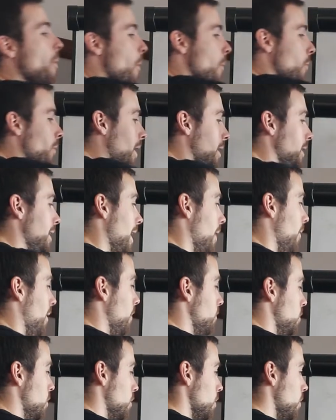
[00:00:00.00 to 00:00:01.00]
Right, now, I'm
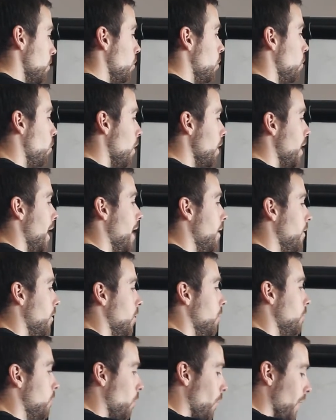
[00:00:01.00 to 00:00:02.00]
just going to put one hand
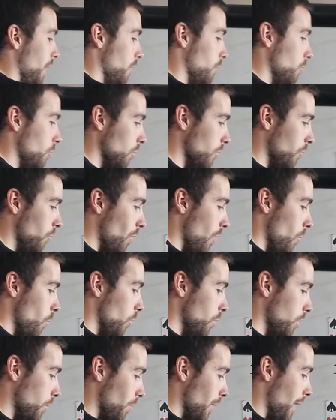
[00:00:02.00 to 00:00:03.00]
up where the rule of 1
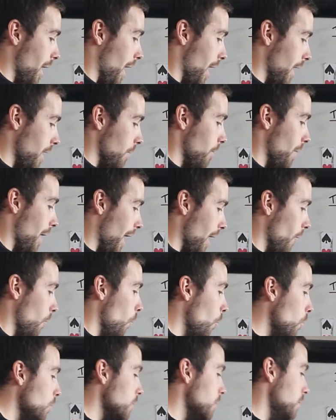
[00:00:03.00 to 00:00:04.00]
would apply, but I
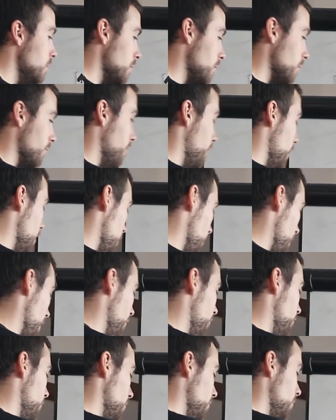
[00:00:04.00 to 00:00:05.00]
wouldn't follow
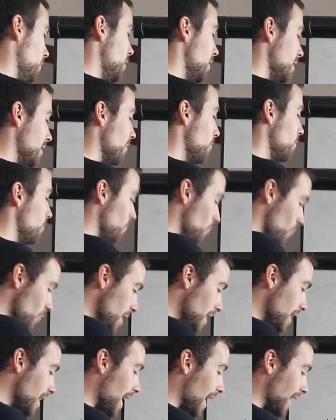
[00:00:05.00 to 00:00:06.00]
it, which is a
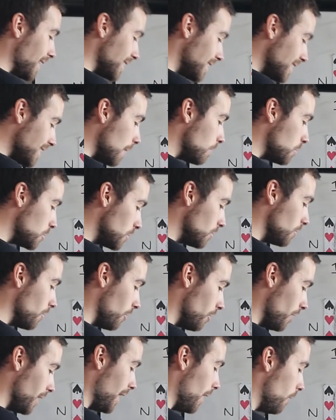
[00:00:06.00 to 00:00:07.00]
really exceptional
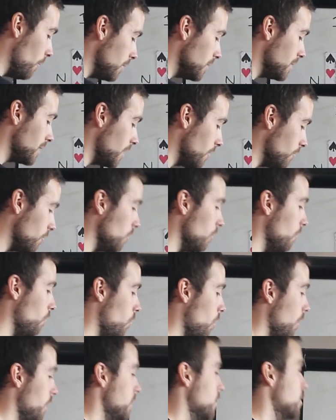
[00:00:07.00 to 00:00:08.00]
thing. I want to say the rule of 1 is